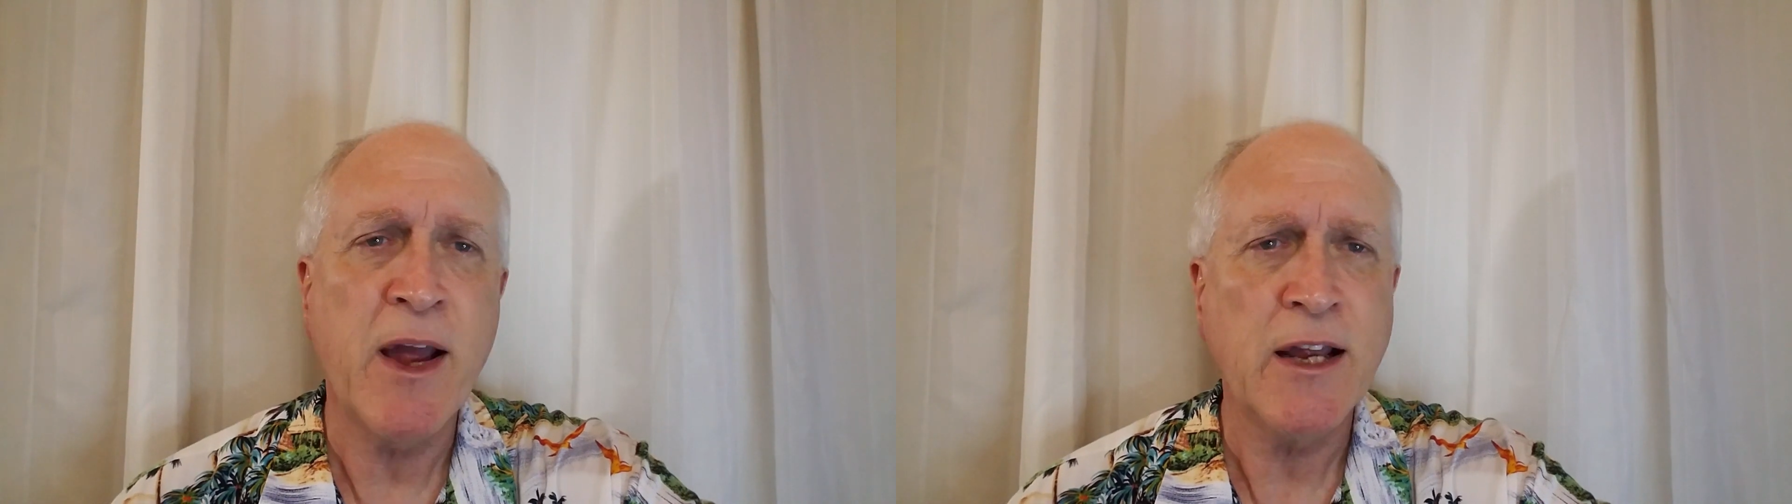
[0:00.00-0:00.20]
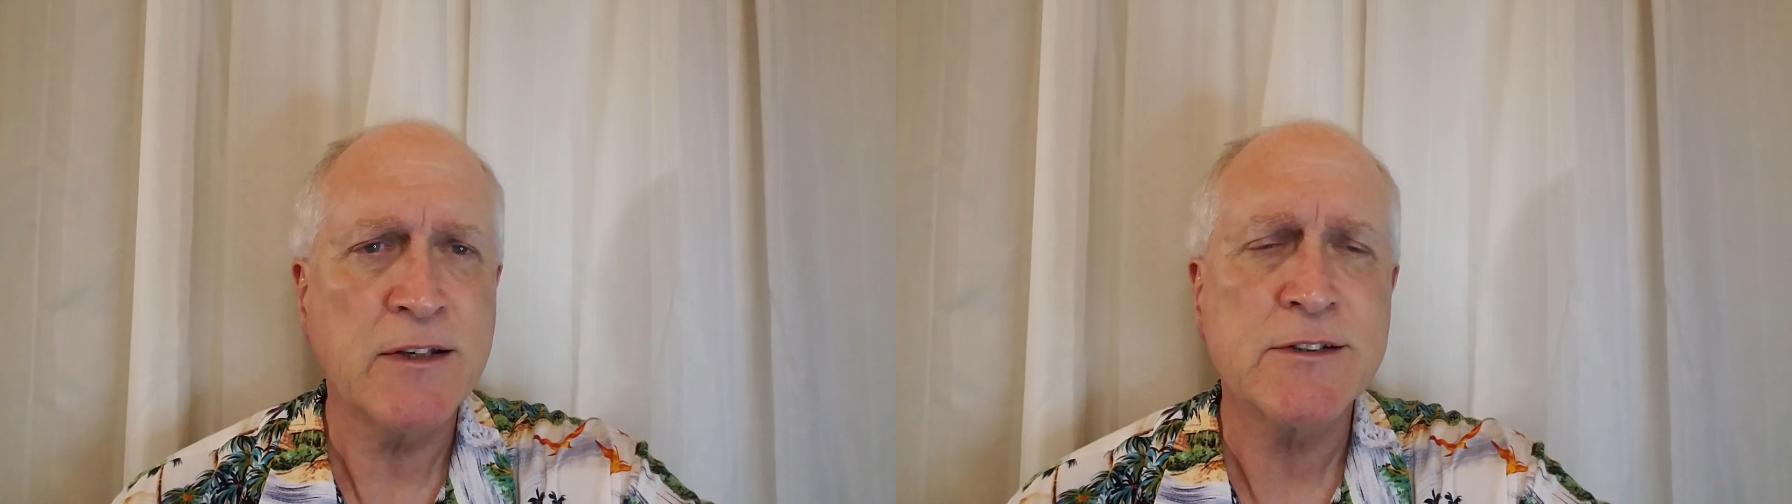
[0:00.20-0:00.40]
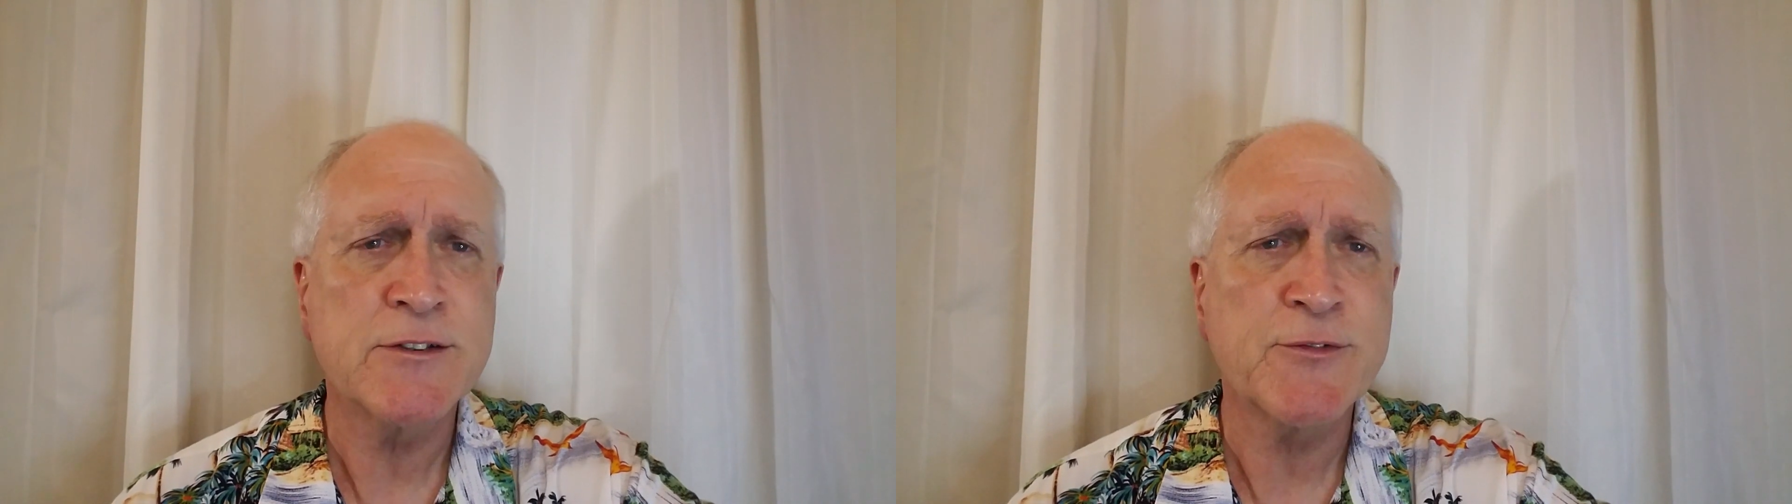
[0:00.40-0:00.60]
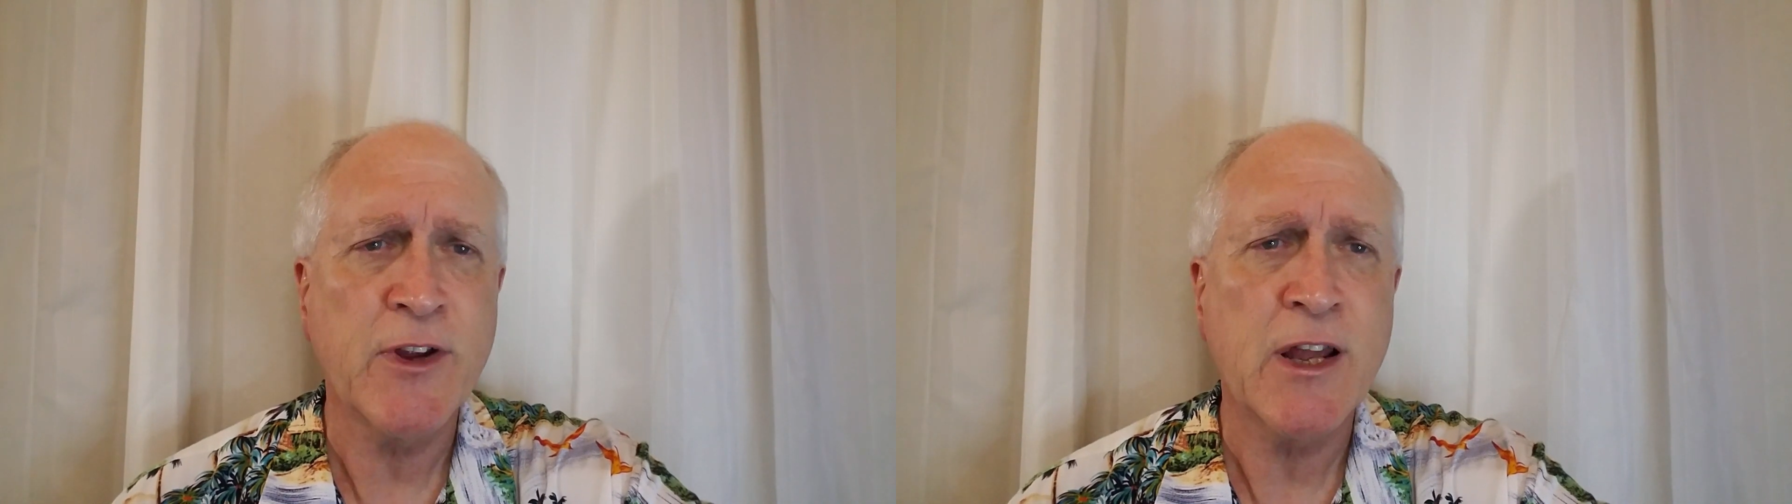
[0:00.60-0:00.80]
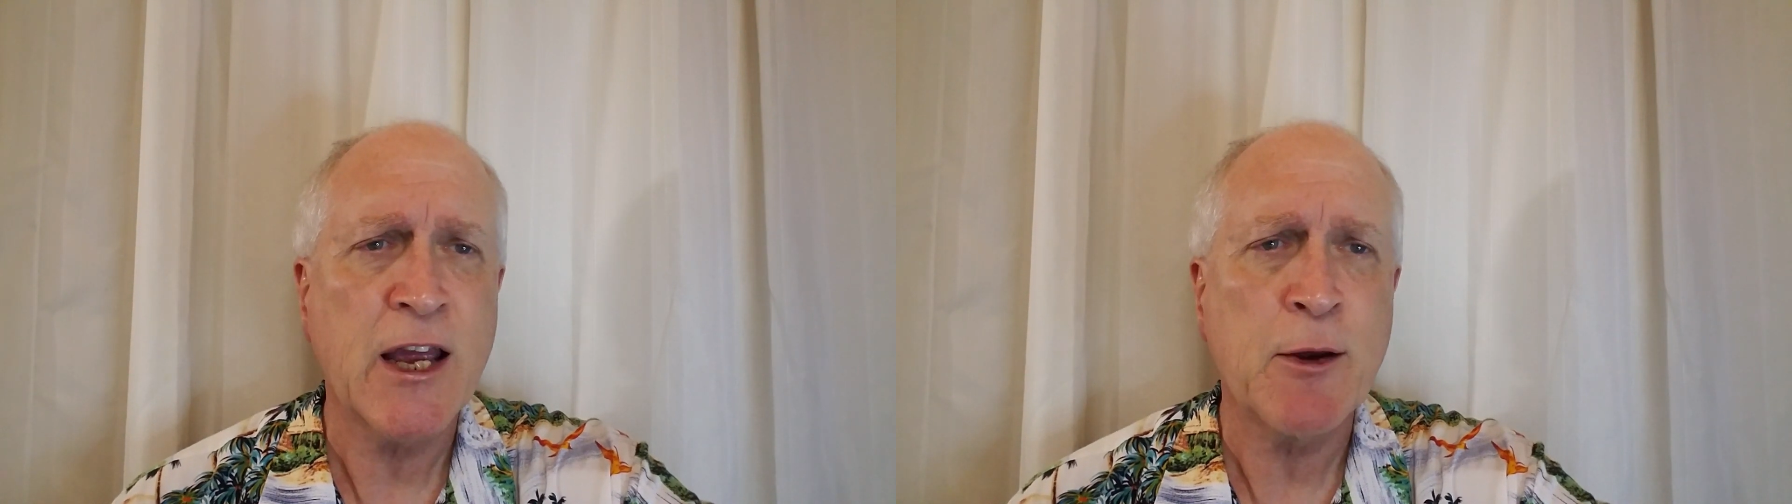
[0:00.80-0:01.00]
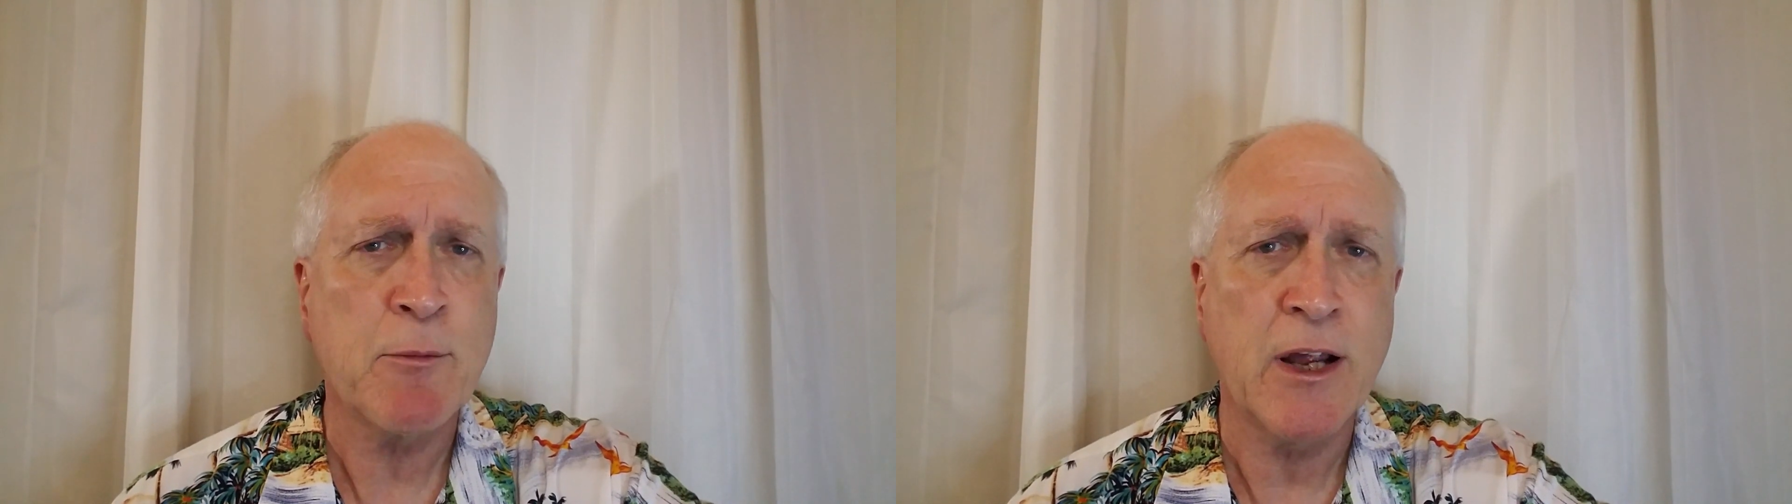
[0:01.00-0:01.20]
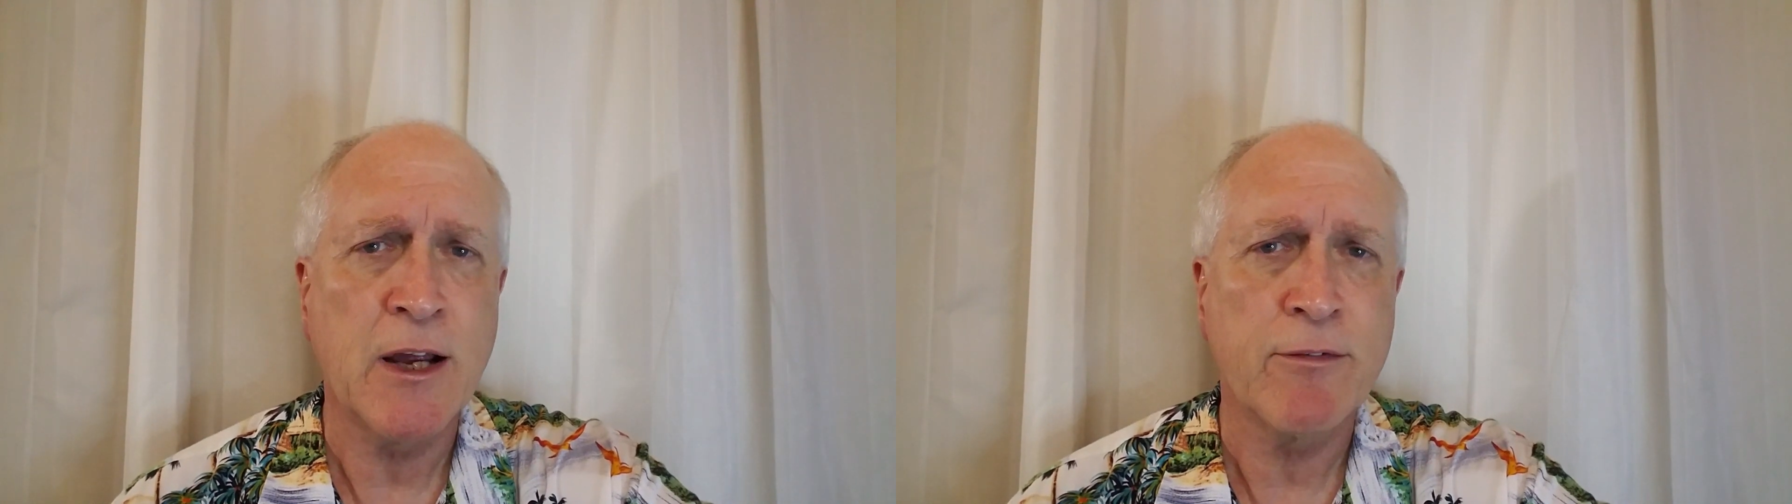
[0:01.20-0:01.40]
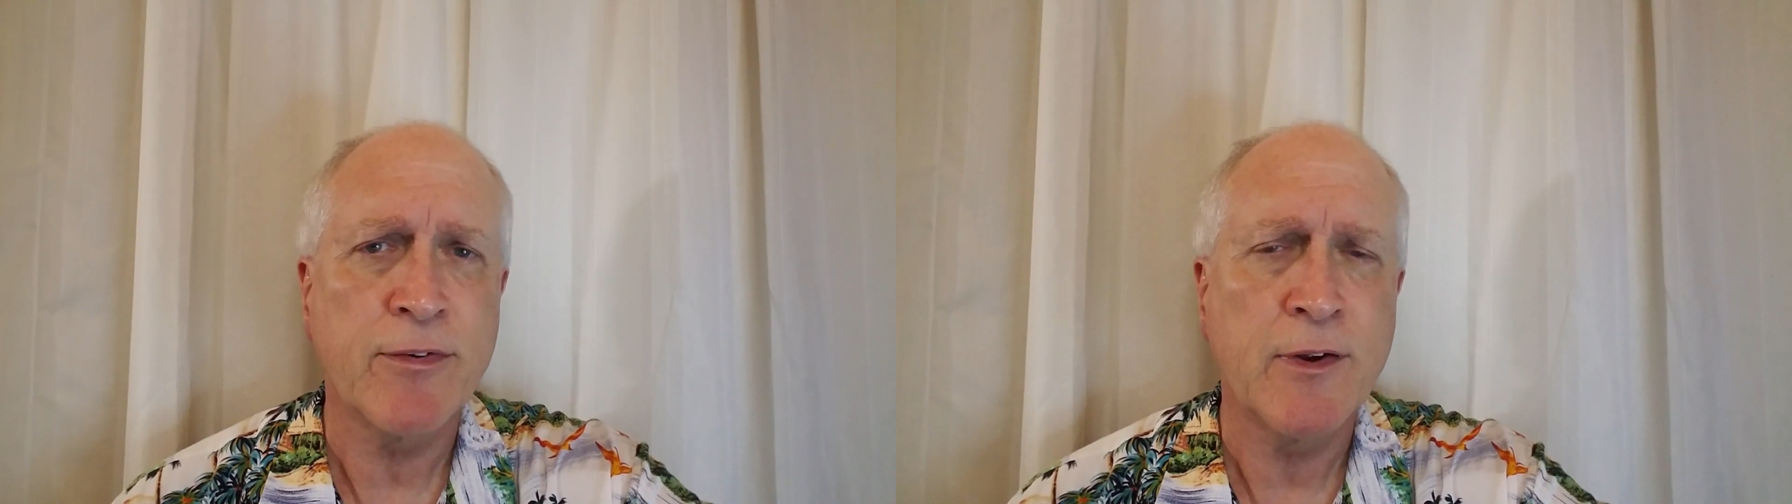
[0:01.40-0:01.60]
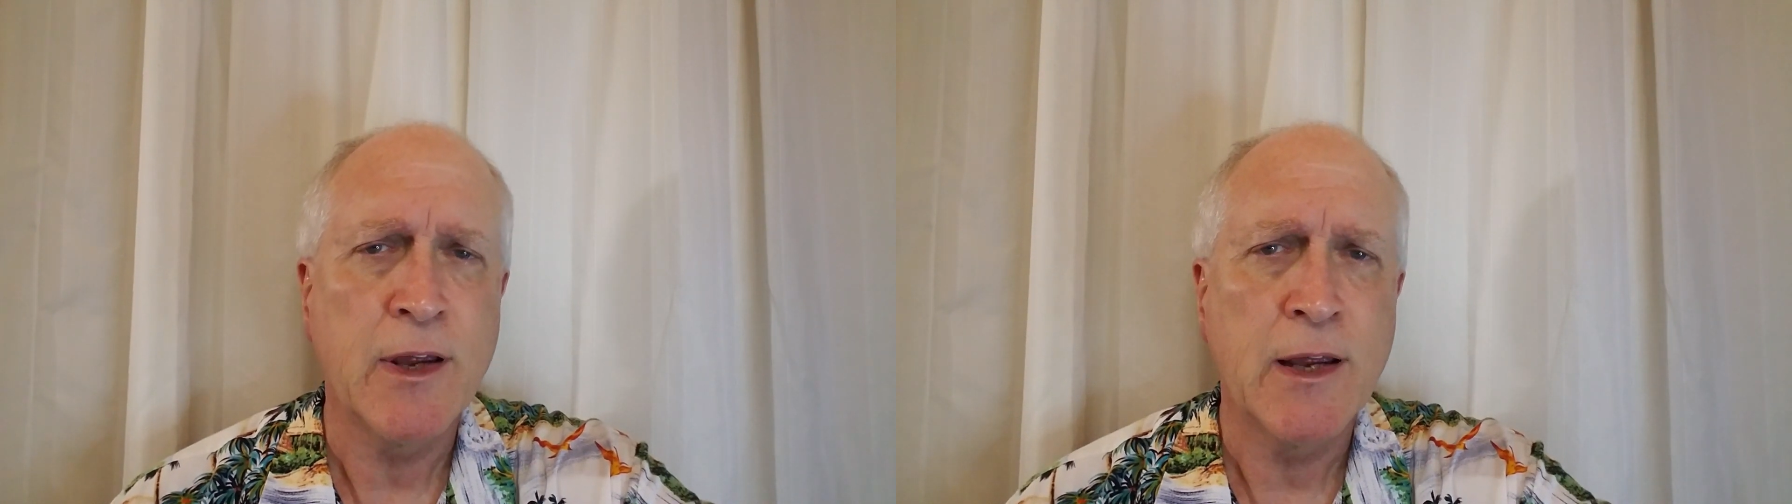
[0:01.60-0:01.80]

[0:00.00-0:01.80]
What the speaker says: Hanson's Phil-Am Life.